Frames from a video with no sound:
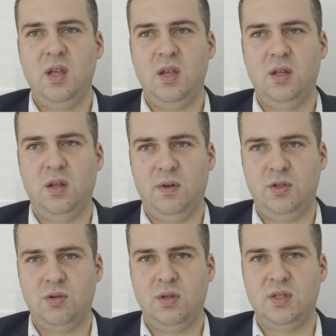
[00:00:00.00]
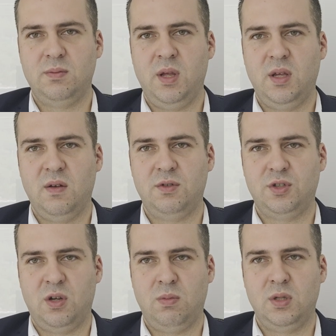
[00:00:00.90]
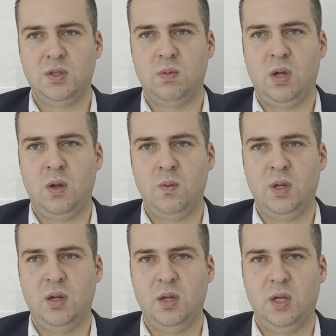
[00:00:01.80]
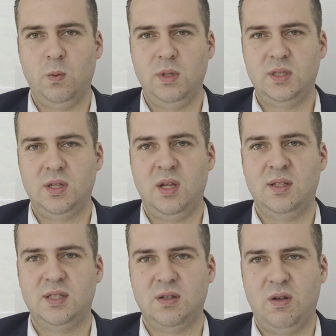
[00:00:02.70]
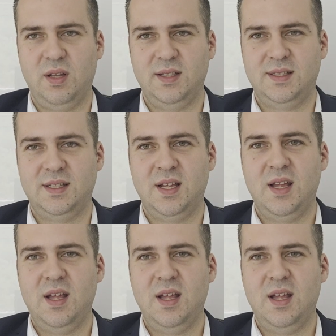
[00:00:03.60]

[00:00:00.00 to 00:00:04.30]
individuals may have trouble swallowing liquids and solids,